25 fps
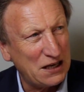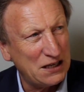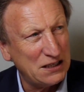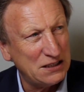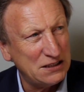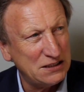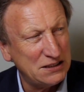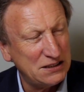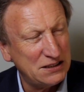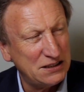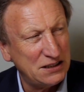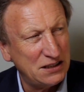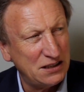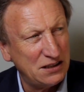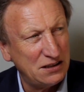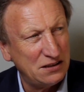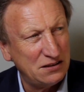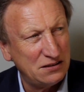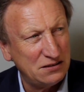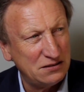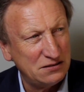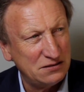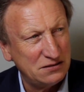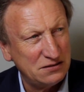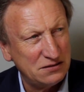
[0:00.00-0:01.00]

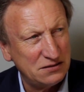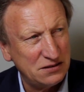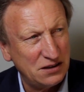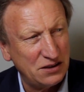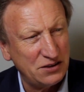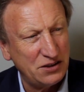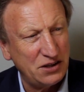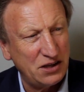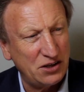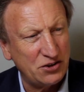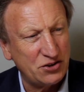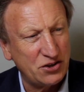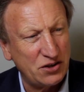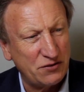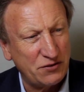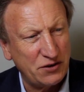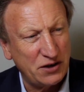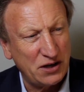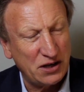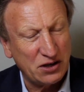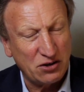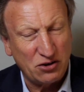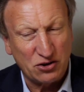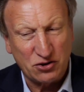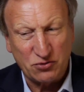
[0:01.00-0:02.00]
And yet
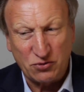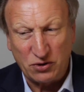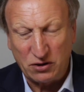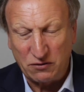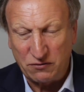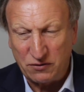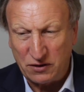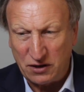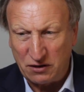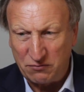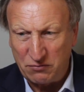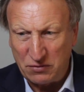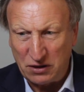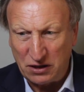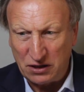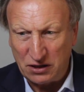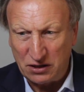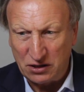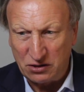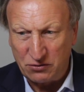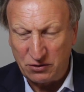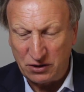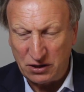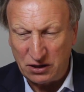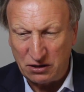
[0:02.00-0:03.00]
Sheffield United got 25
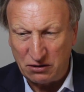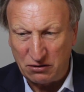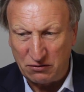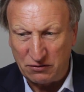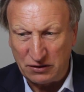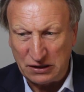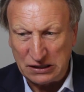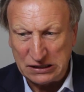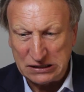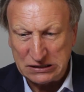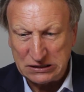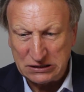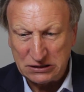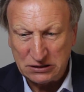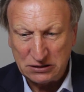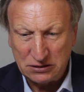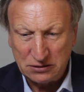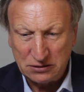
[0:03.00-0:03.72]
million quid out of it.